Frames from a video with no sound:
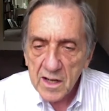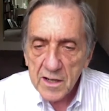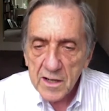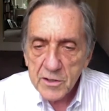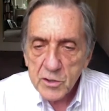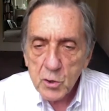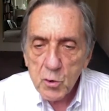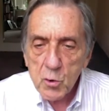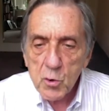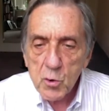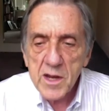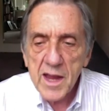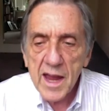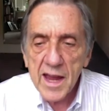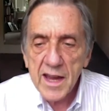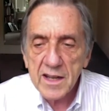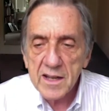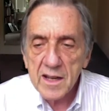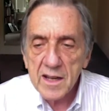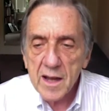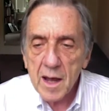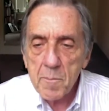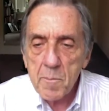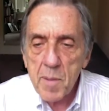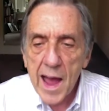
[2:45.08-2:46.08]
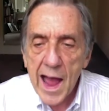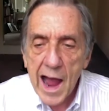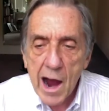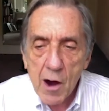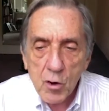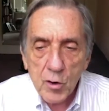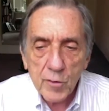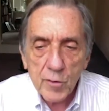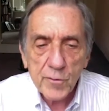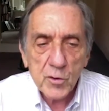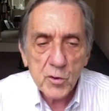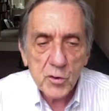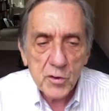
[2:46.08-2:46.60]
to create a
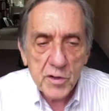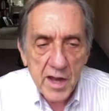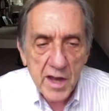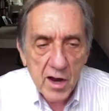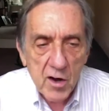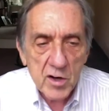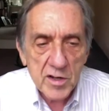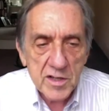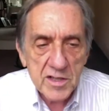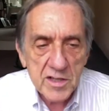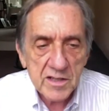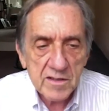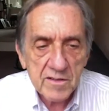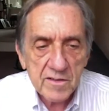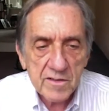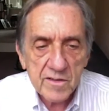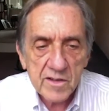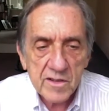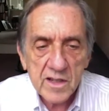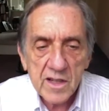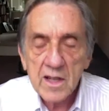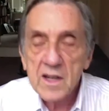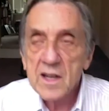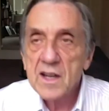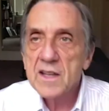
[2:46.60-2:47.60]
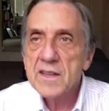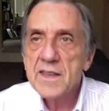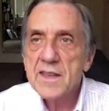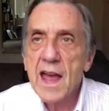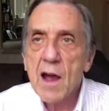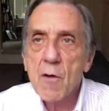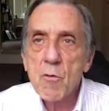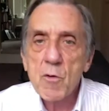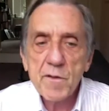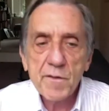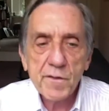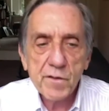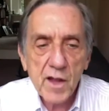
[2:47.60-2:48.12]
powerful narrative that
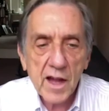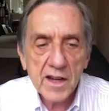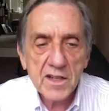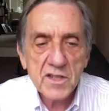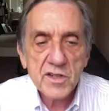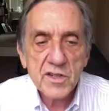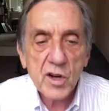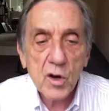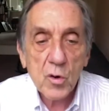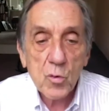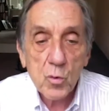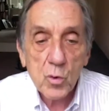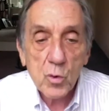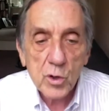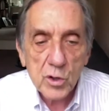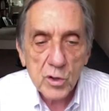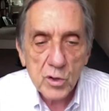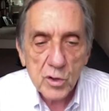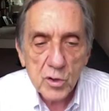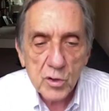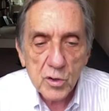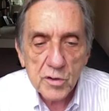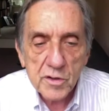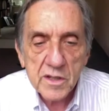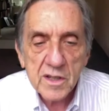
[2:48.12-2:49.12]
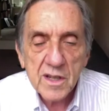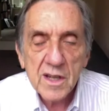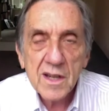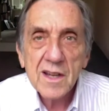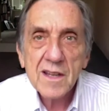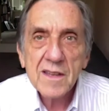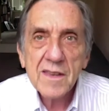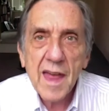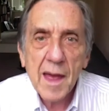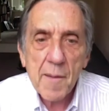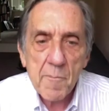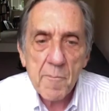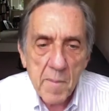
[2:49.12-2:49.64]
reflects a world
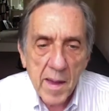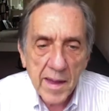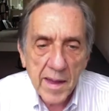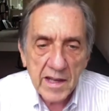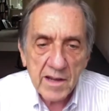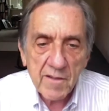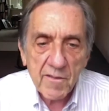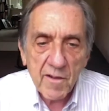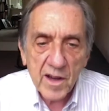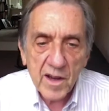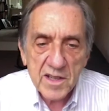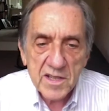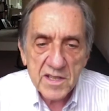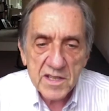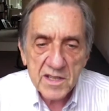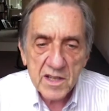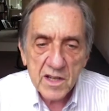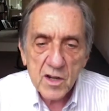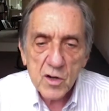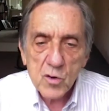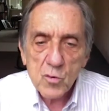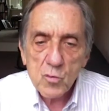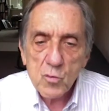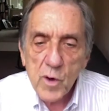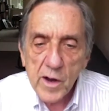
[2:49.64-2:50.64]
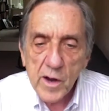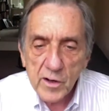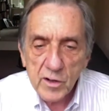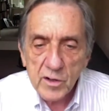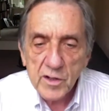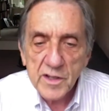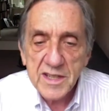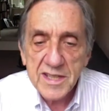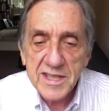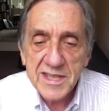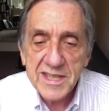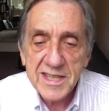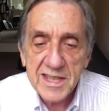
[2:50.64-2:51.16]
that many of us
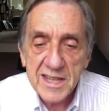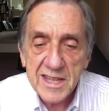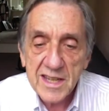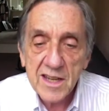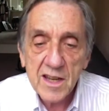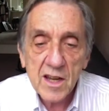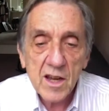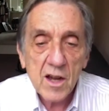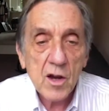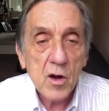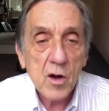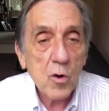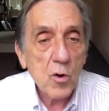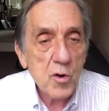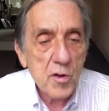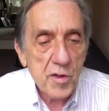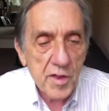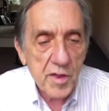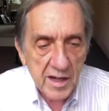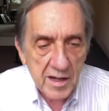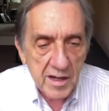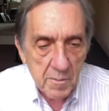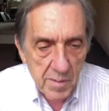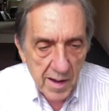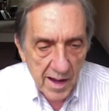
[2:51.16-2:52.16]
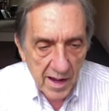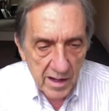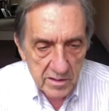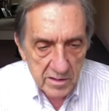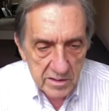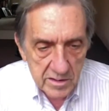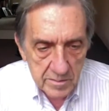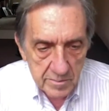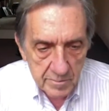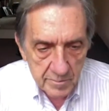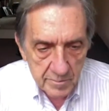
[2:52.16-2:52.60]
rarely see or think about.